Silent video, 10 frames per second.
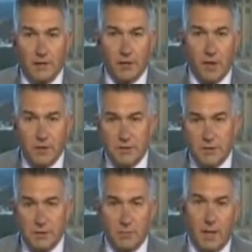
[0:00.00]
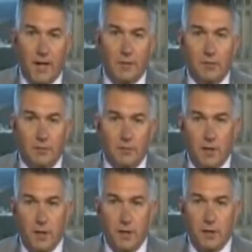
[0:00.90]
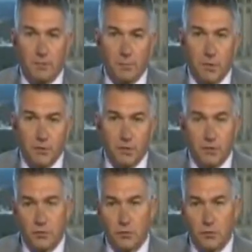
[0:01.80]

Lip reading: they transition back to presidential